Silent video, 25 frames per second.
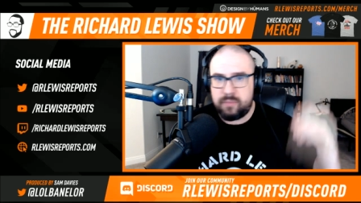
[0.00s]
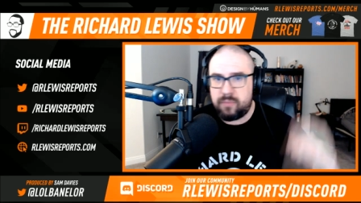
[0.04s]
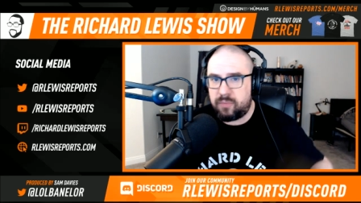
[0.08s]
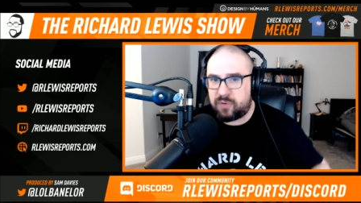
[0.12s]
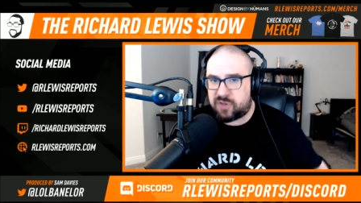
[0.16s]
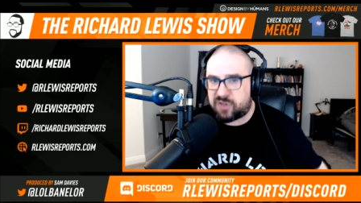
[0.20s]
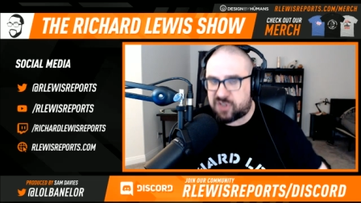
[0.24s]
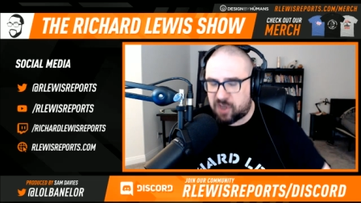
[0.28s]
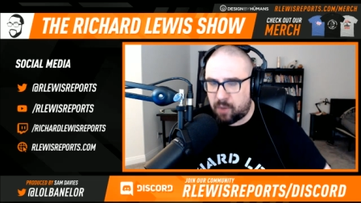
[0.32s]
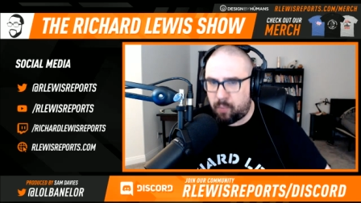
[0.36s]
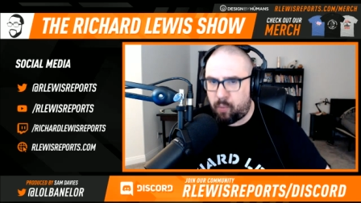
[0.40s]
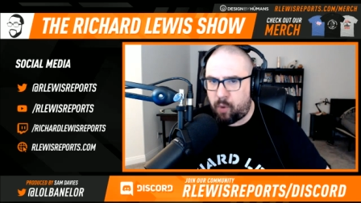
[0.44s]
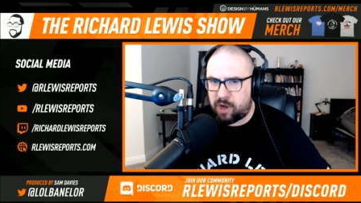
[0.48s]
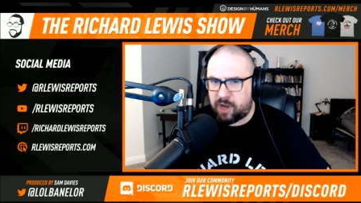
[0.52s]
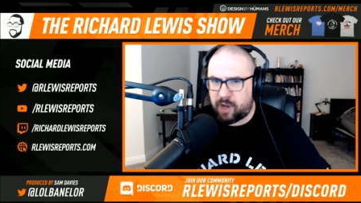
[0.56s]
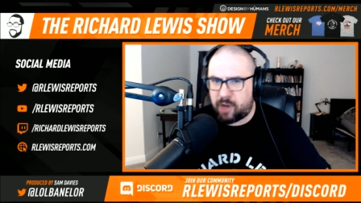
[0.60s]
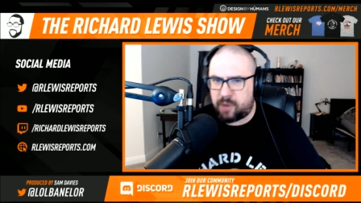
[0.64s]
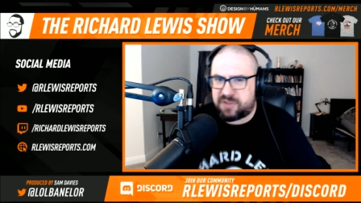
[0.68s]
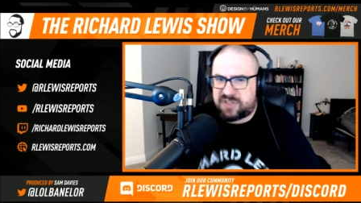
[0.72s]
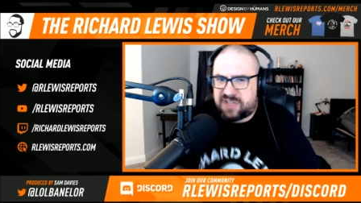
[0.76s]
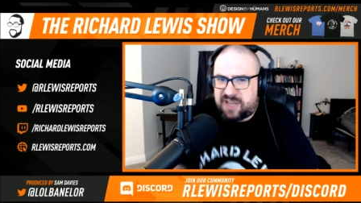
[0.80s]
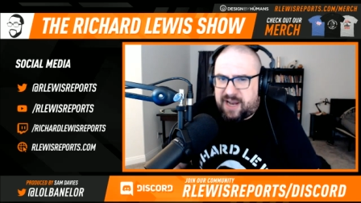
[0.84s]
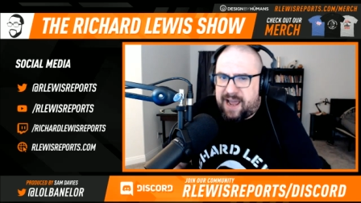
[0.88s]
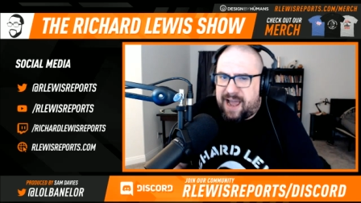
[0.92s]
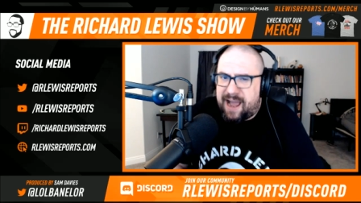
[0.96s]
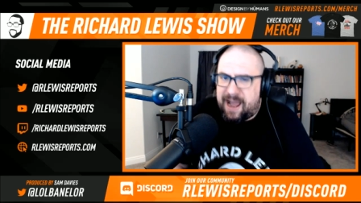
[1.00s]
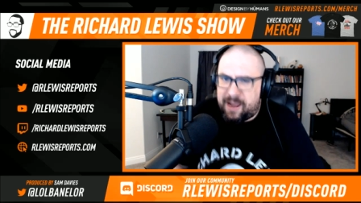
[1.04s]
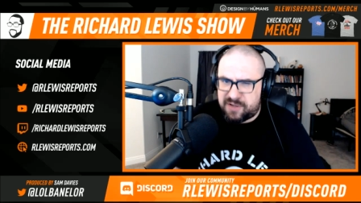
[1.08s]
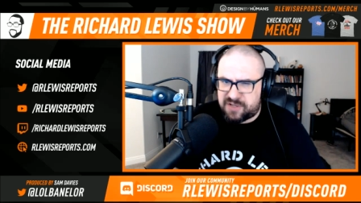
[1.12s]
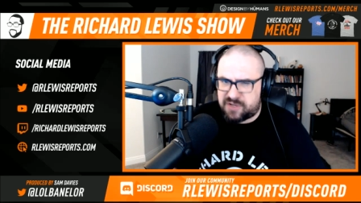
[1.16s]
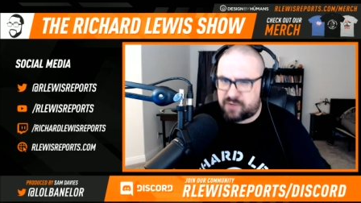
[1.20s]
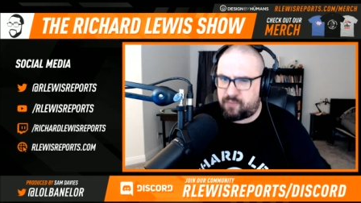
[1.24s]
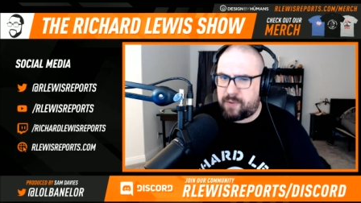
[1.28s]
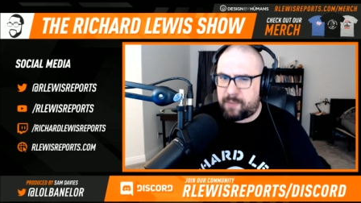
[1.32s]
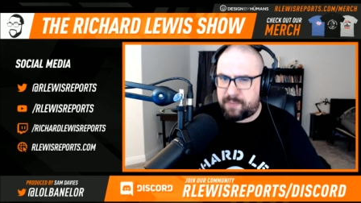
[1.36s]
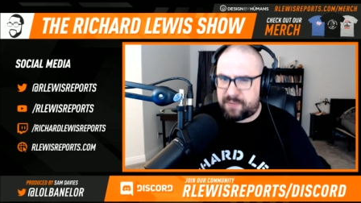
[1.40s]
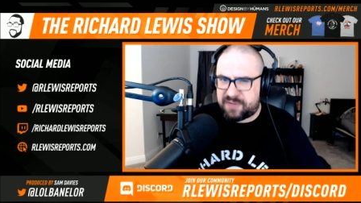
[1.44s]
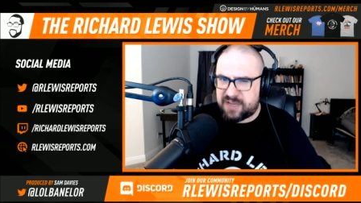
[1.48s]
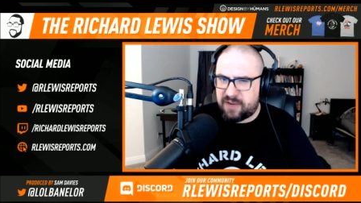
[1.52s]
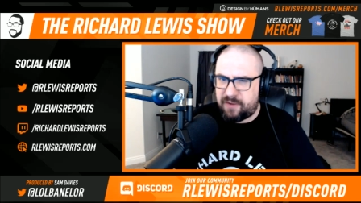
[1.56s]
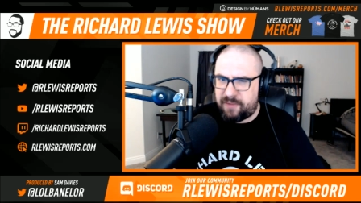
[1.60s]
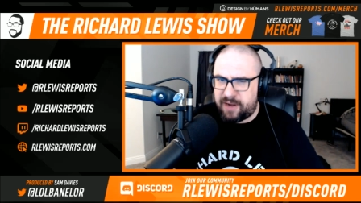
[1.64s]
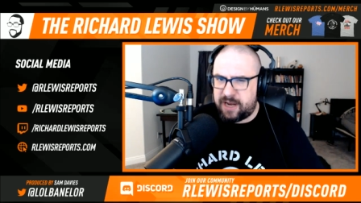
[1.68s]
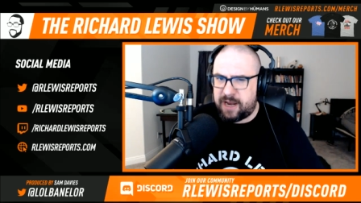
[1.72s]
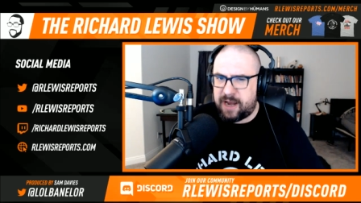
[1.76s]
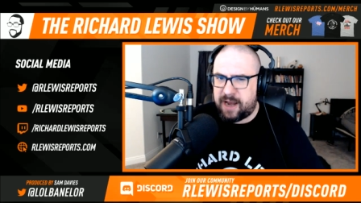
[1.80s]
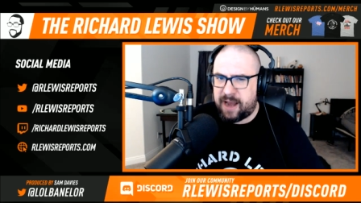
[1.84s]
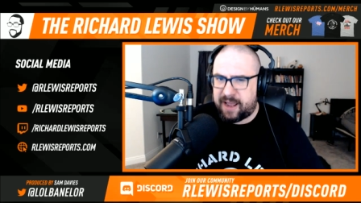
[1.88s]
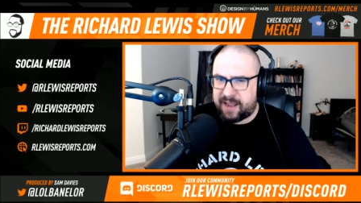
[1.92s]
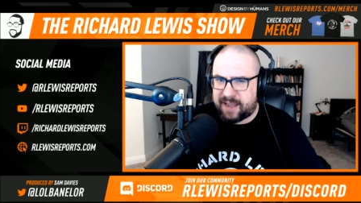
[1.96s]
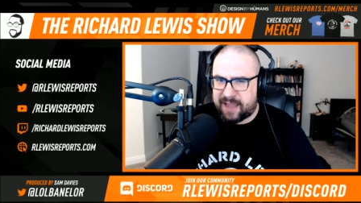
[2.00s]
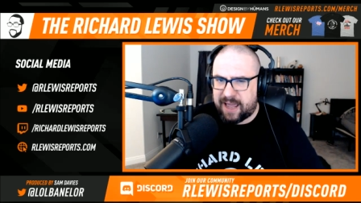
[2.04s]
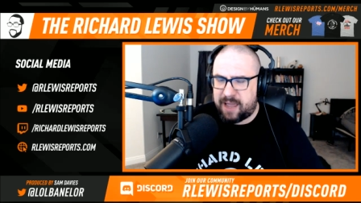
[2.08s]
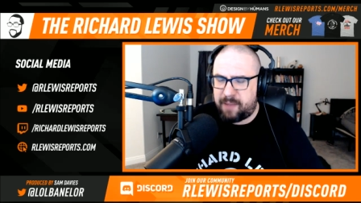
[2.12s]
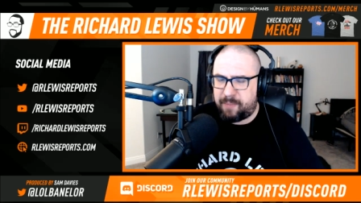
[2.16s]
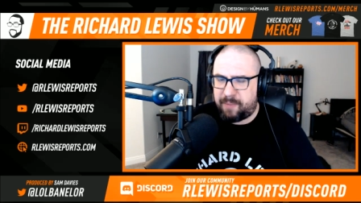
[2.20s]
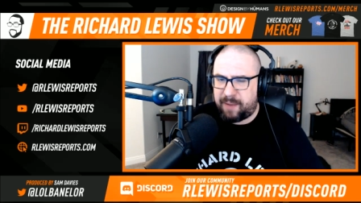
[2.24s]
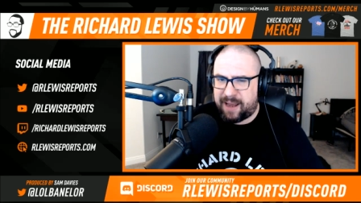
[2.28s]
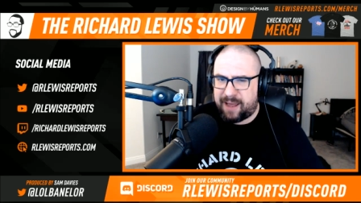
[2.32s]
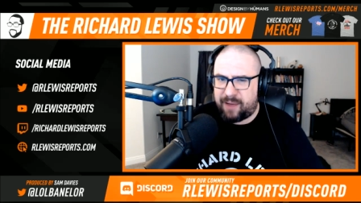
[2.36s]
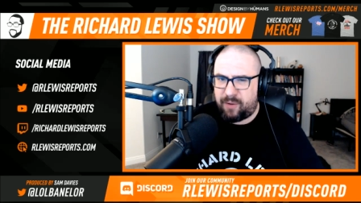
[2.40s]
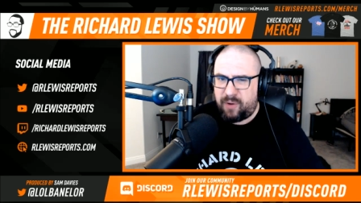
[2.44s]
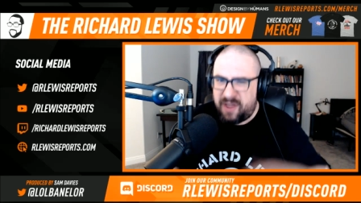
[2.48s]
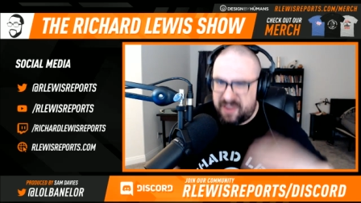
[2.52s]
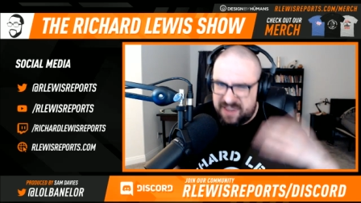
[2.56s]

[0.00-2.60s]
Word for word: someone goes to the house and rips their internet cable out.